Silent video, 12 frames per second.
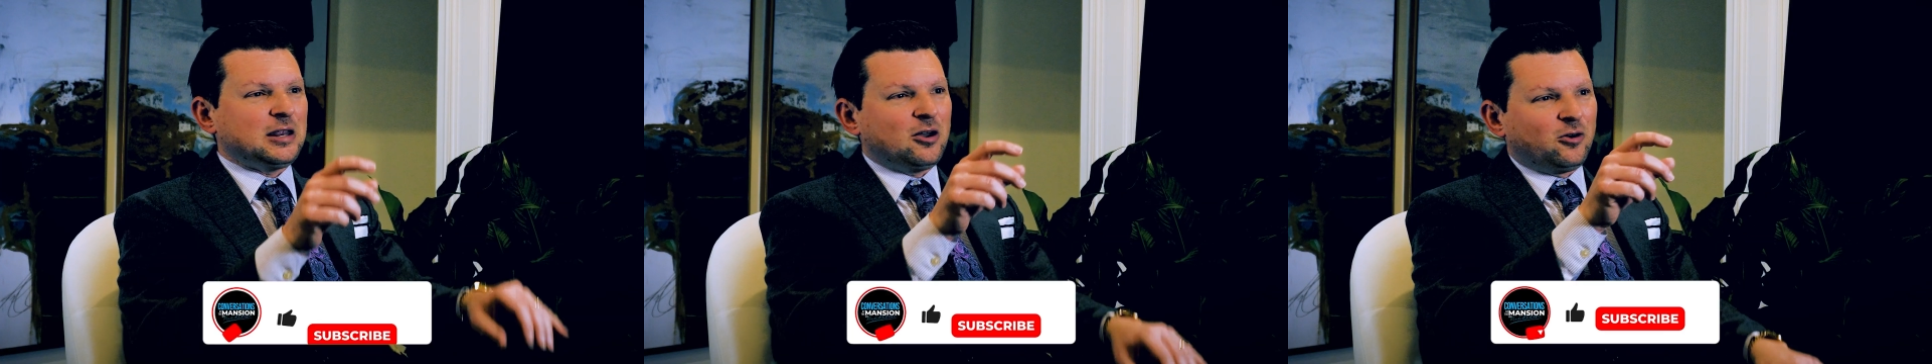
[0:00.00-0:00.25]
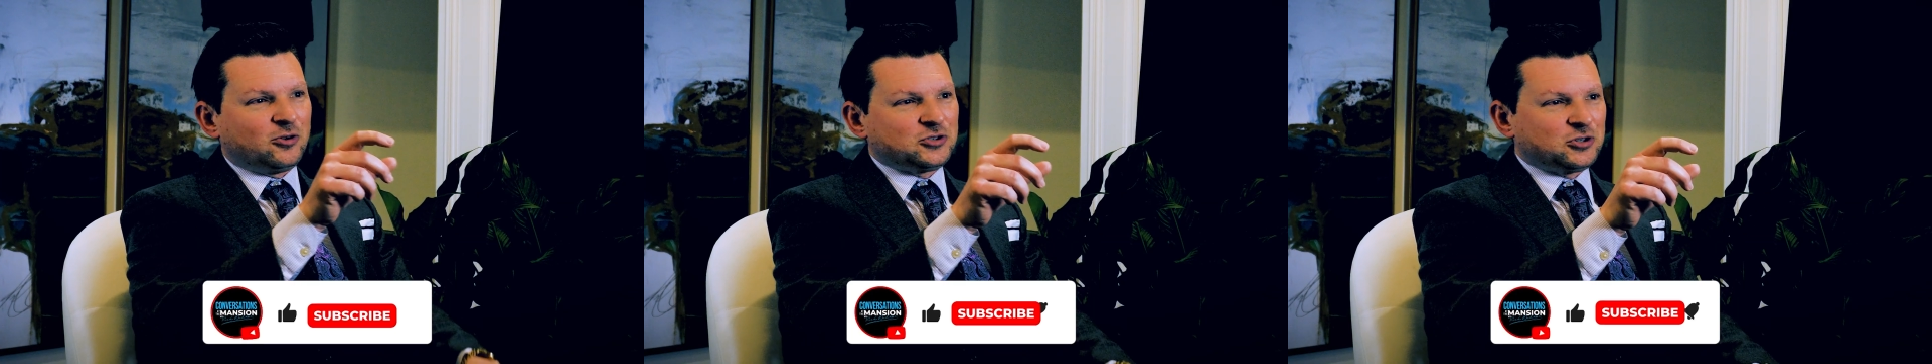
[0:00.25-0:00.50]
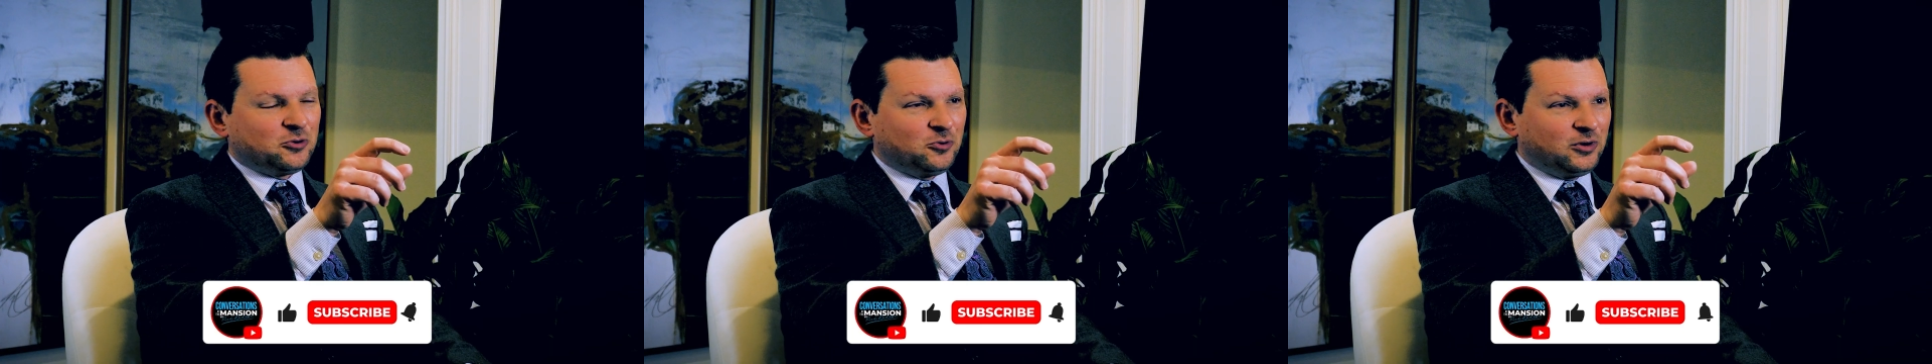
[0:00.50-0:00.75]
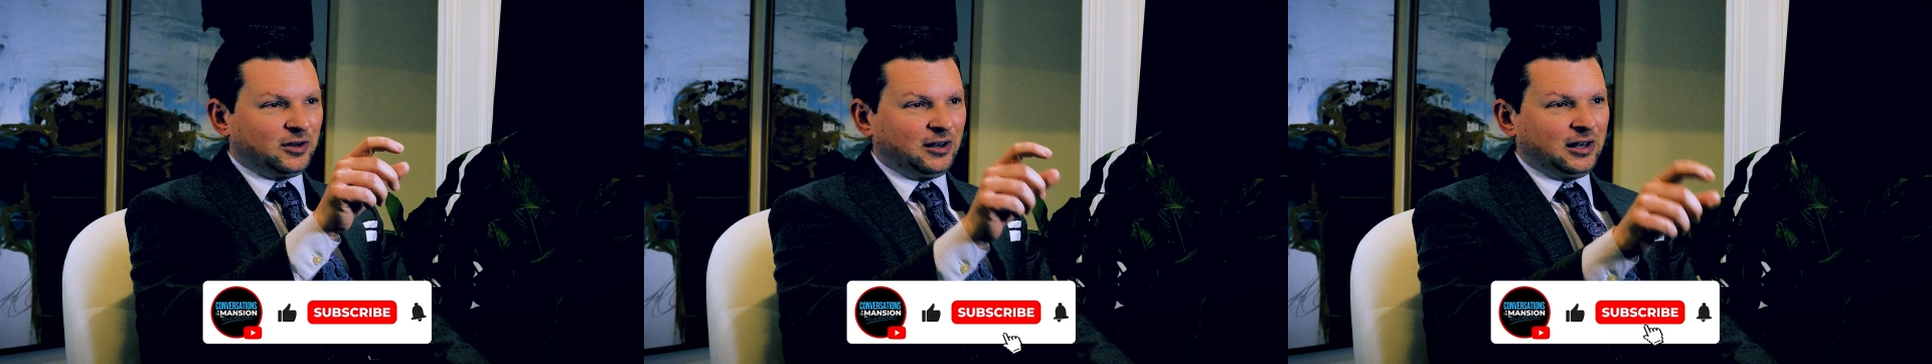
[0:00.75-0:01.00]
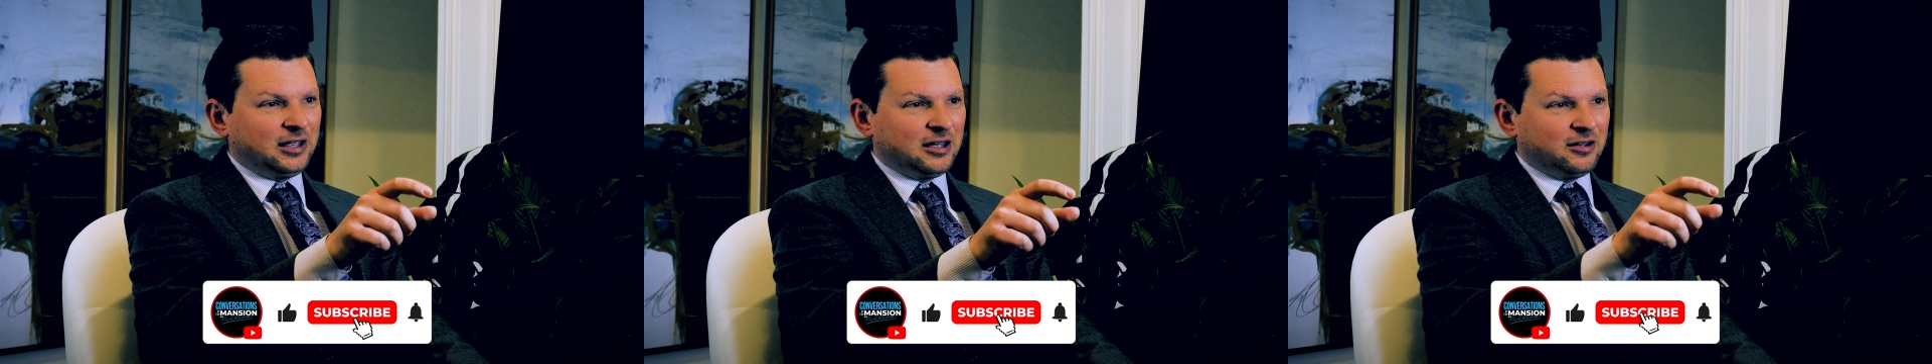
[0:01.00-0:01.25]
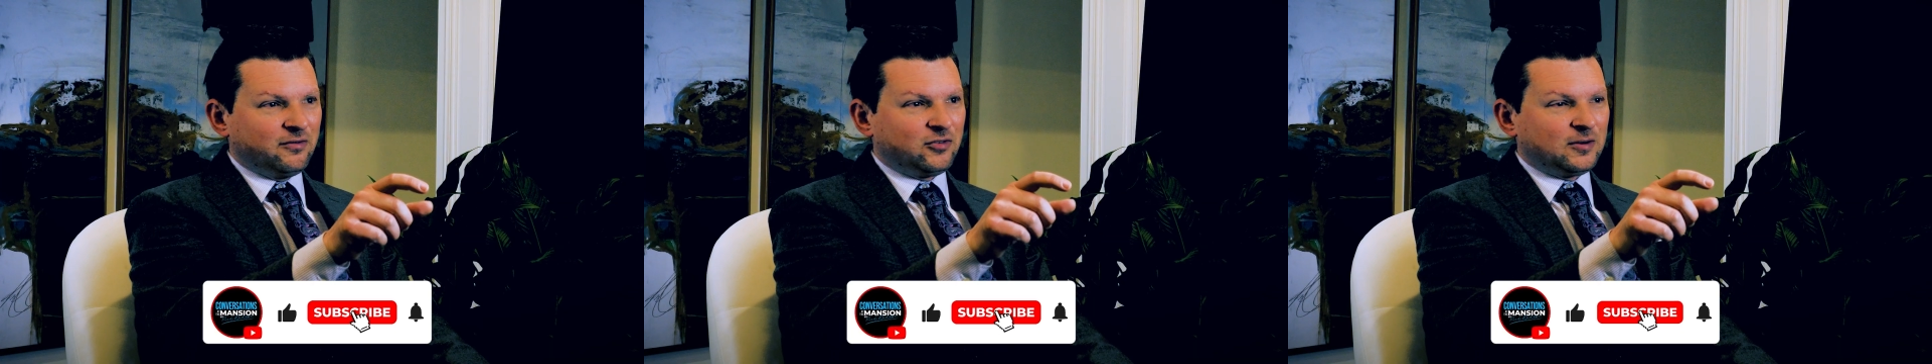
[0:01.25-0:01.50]
but he also
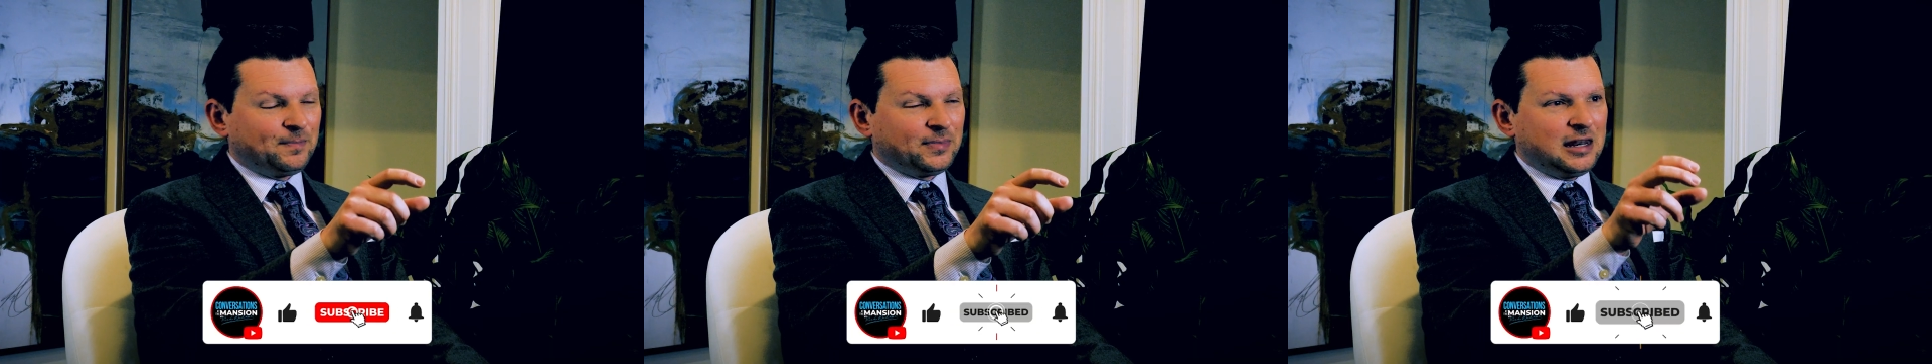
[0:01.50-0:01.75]
lived.